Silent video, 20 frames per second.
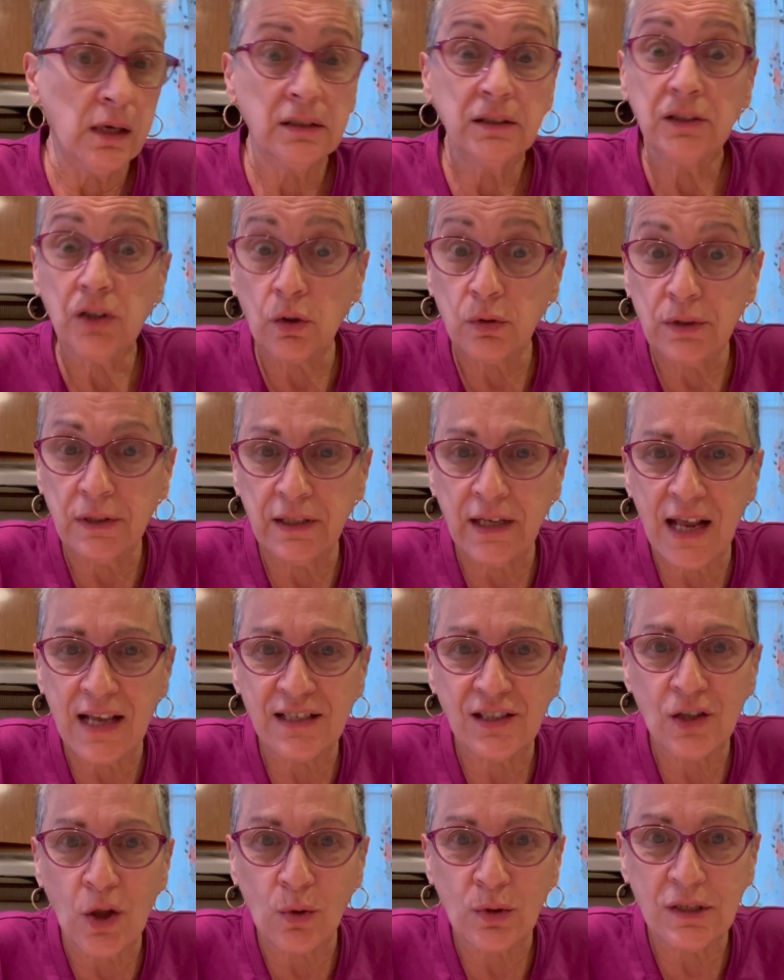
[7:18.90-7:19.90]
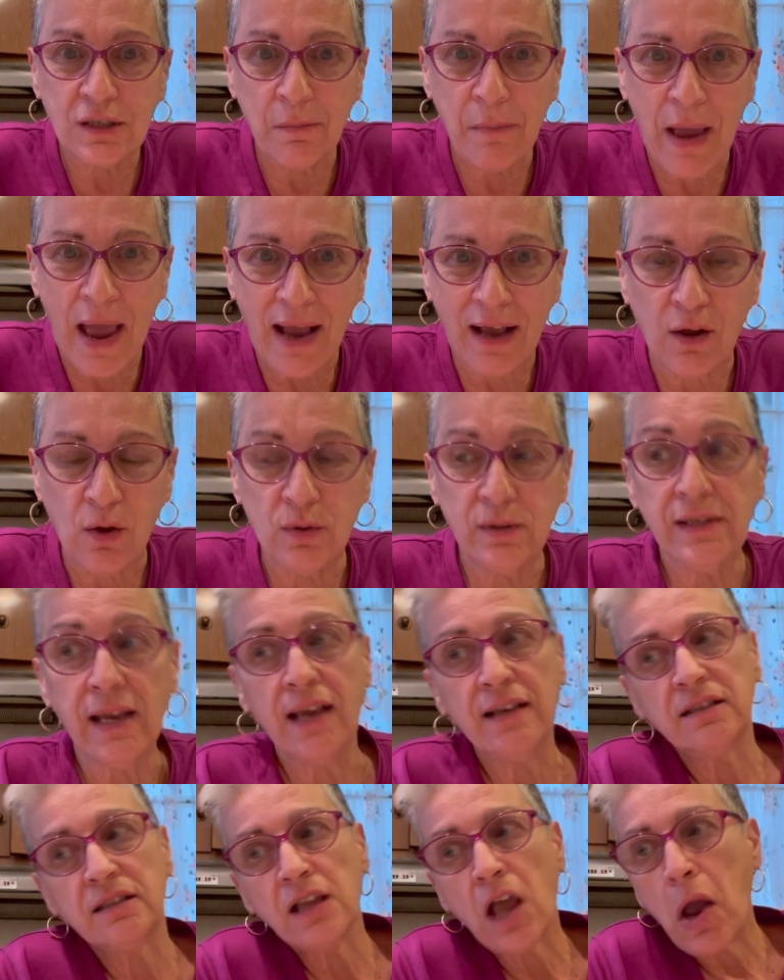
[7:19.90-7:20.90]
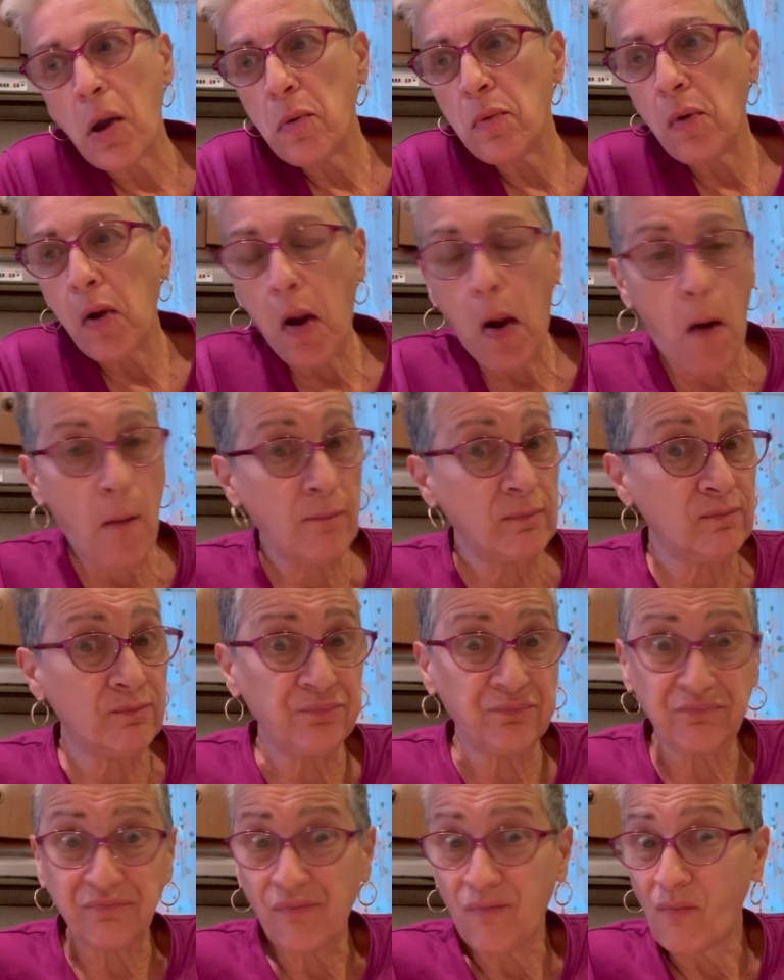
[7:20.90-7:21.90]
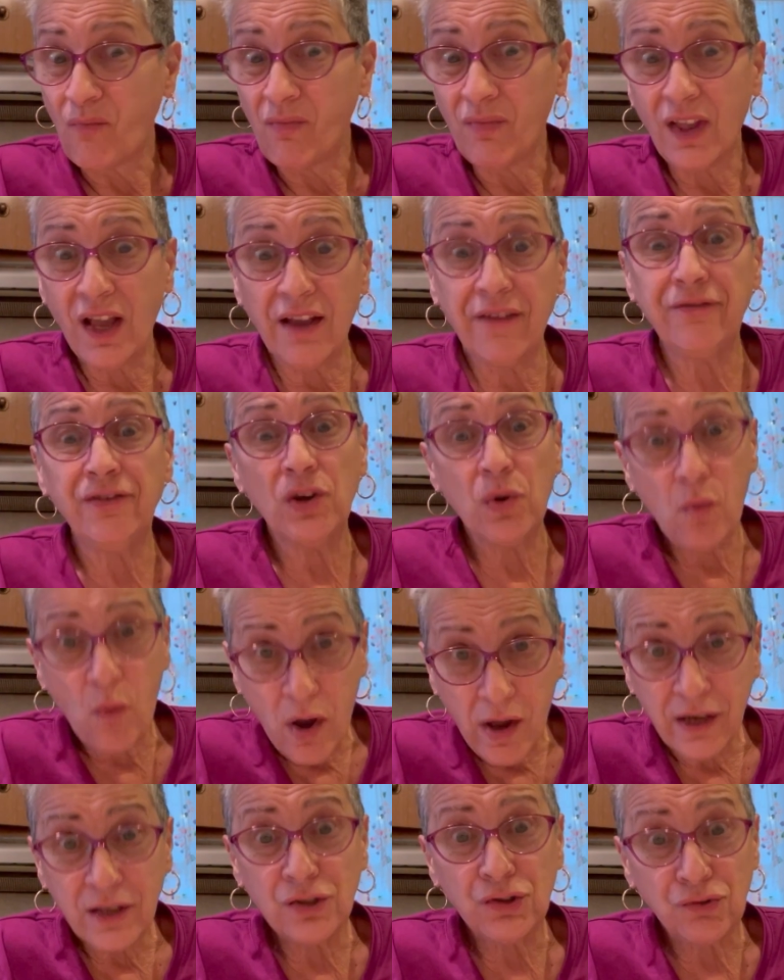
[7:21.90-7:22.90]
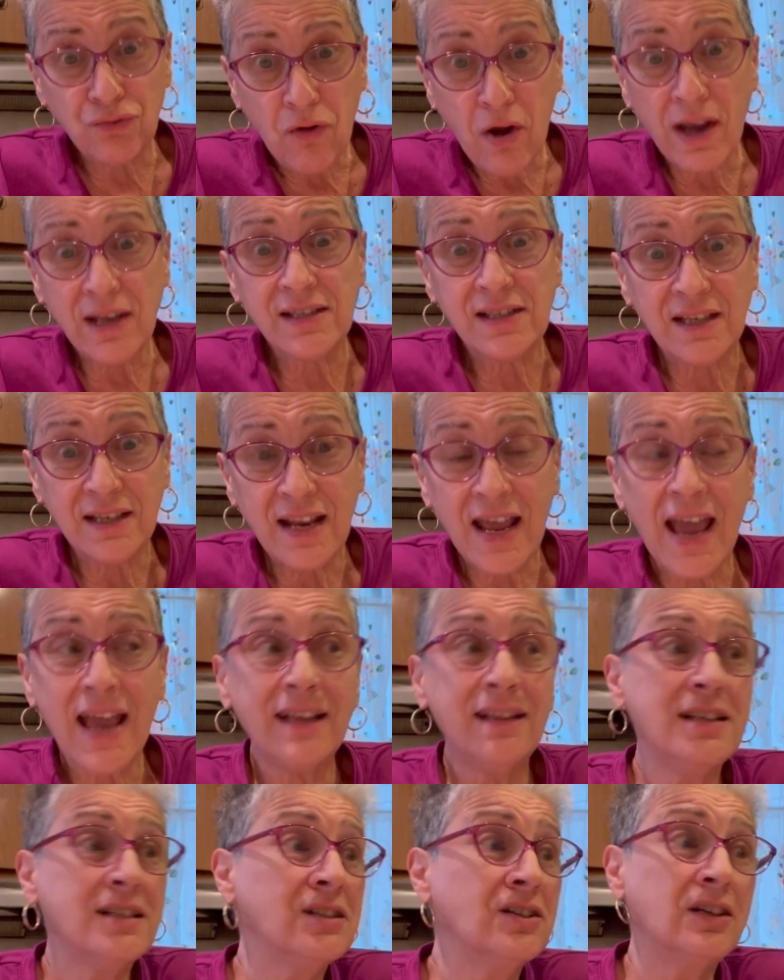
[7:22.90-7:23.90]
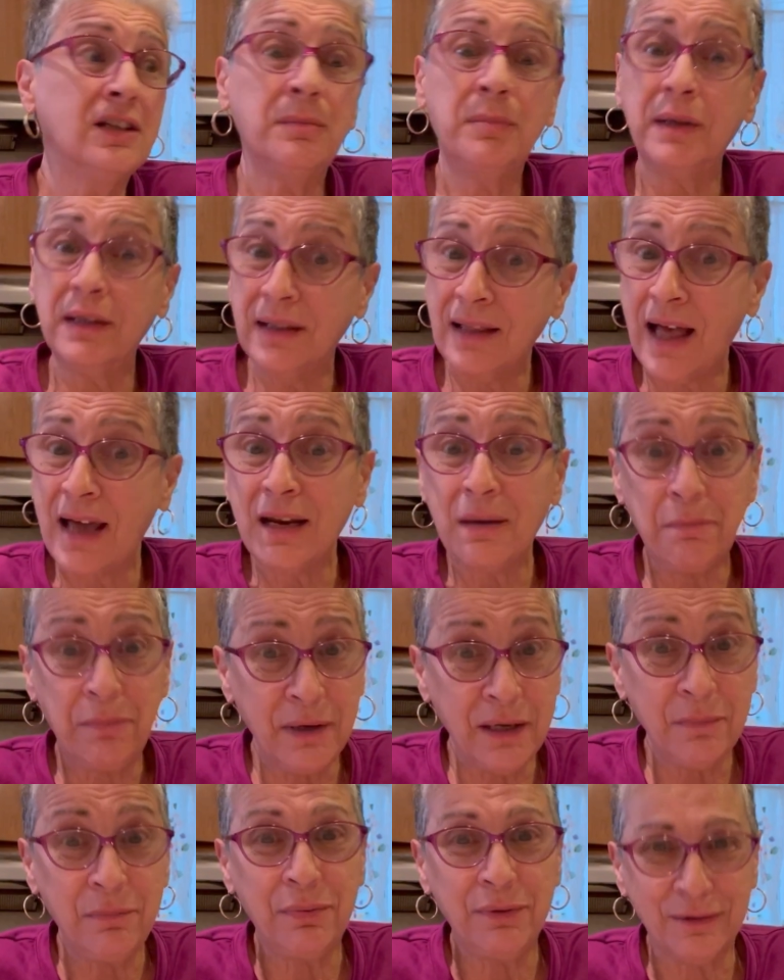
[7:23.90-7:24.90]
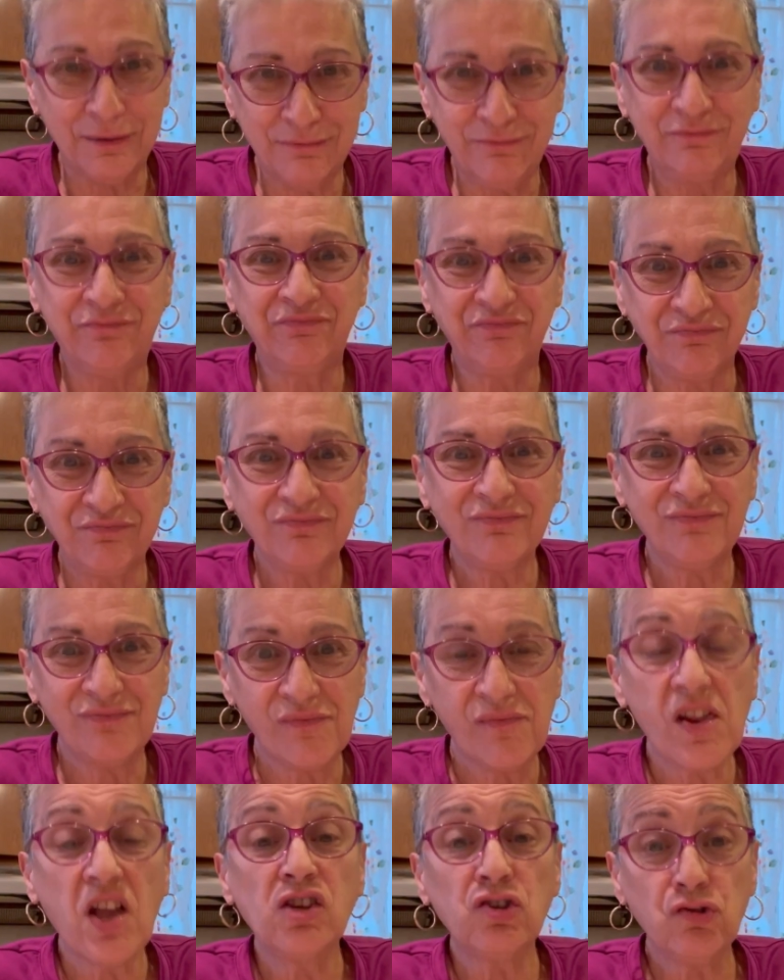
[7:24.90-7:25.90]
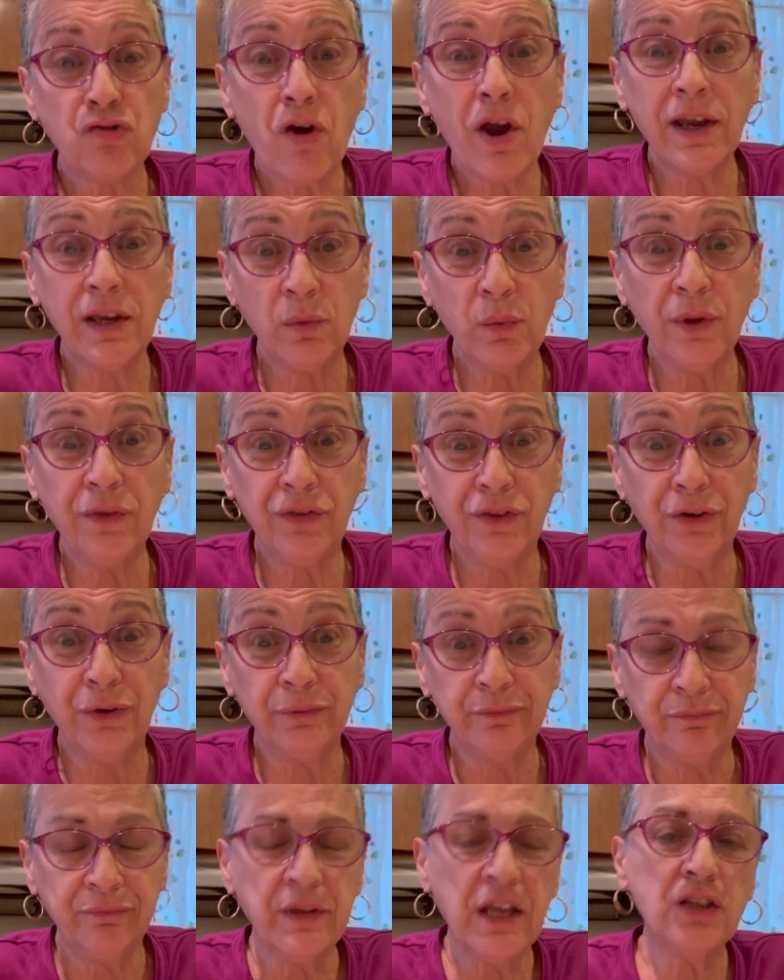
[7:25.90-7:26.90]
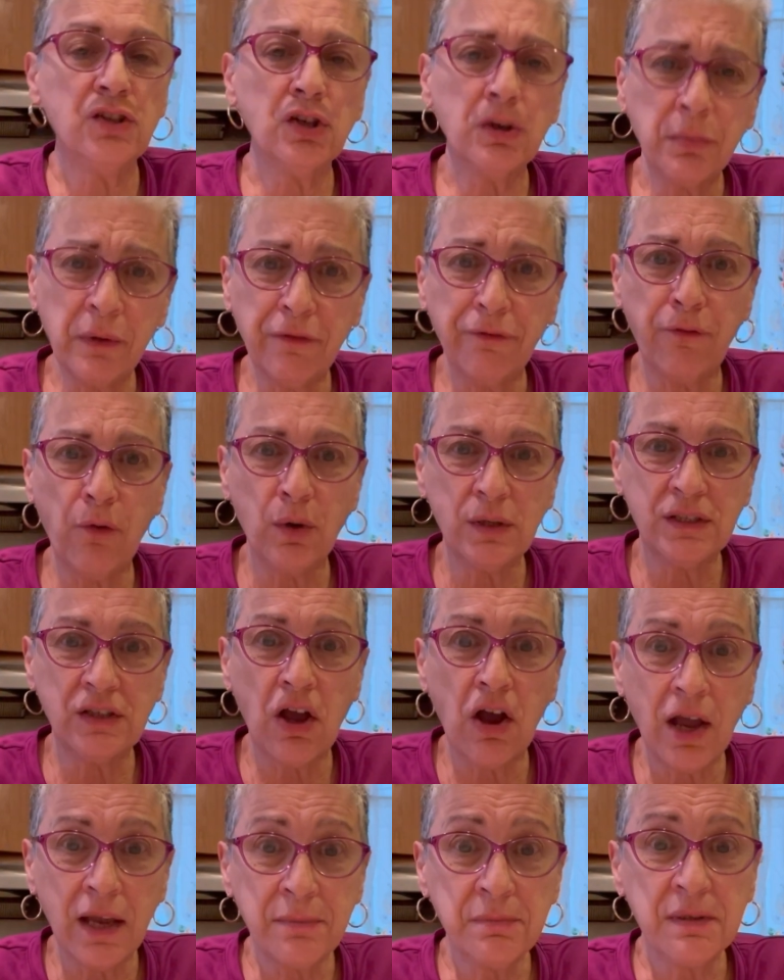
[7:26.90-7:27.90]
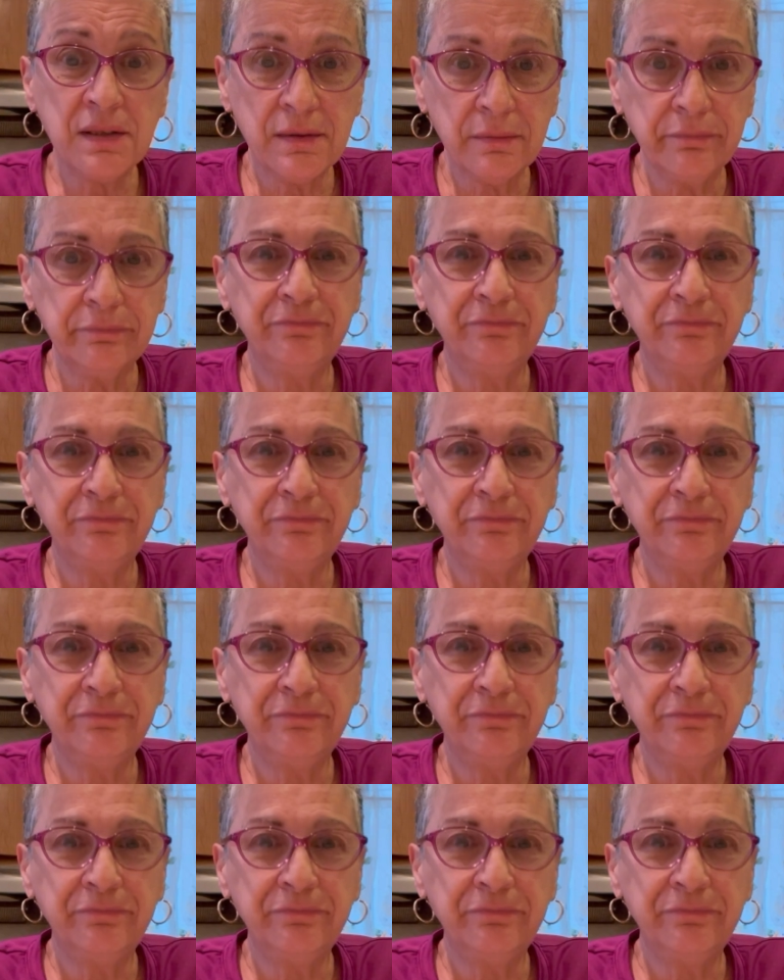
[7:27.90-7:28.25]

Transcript: So today's no tobacco day. So if you want to try today, there's going to be a lot of people trying with you. It took me four times.